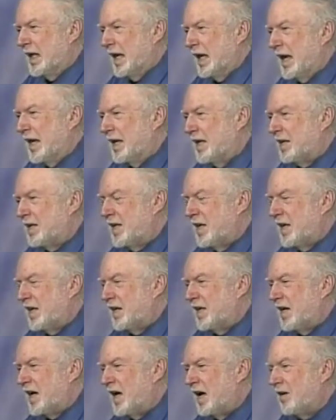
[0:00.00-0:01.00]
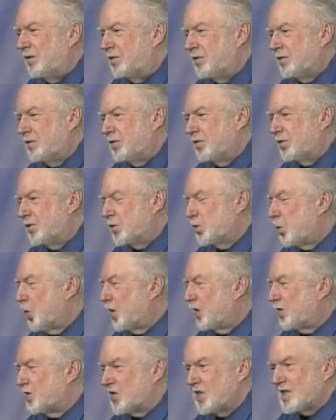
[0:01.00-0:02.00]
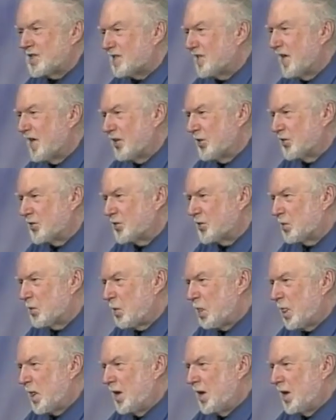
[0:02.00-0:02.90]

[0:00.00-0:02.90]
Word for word: and they have twenty-six letters.